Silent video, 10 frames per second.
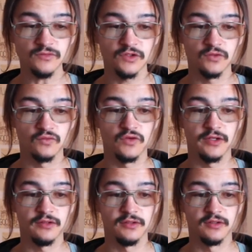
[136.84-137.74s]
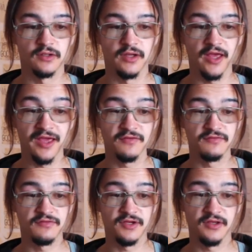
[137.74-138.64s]
when uh,
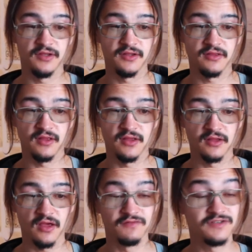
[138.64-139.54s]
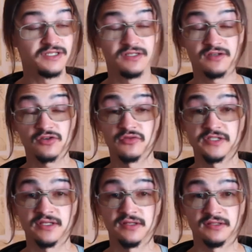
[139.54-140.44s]
everything, every
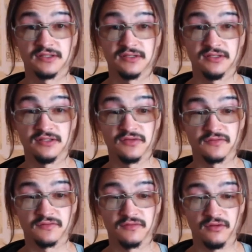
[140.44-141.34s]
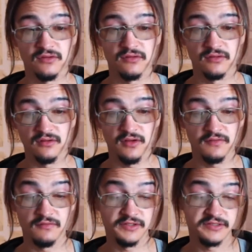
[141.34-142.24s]
circumstance is of or
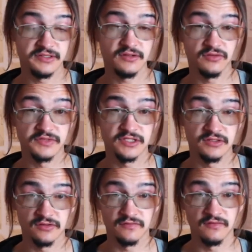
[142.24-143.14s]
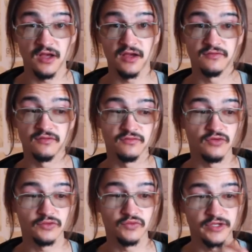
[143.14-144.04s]
every circumstance of life or
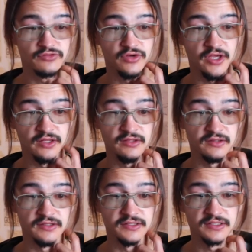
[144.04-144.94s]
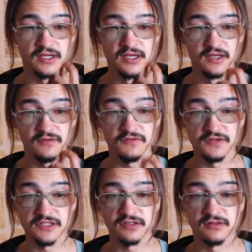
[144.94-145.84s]
what we create in this
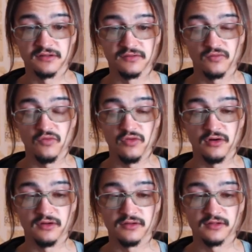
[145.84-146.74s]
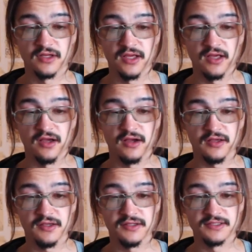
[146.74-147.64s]
physical world
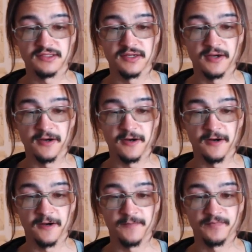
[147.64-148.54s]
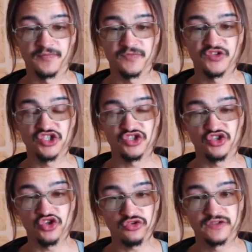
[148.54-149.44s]
is uh,
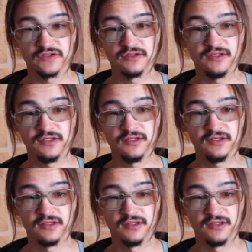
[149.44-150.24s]
totally